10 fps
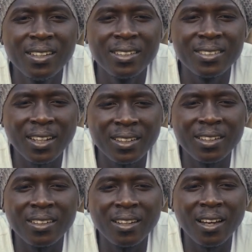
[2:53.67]

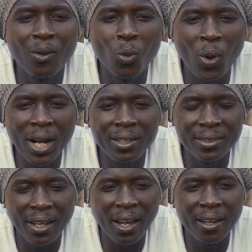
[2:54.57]
certain work
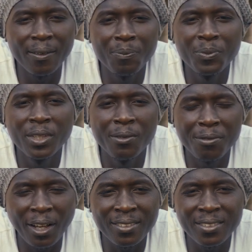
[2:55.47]
done
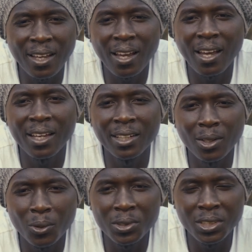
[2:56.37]
faster and a
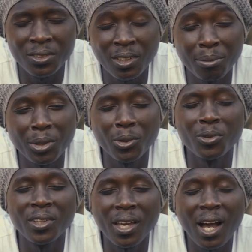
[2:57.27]
lot easier,
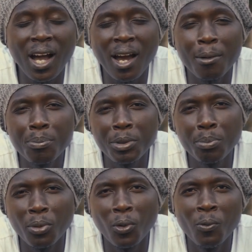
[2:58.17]
because there are
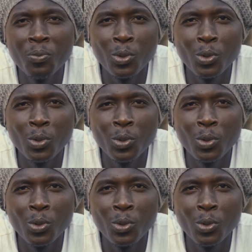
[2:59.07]
people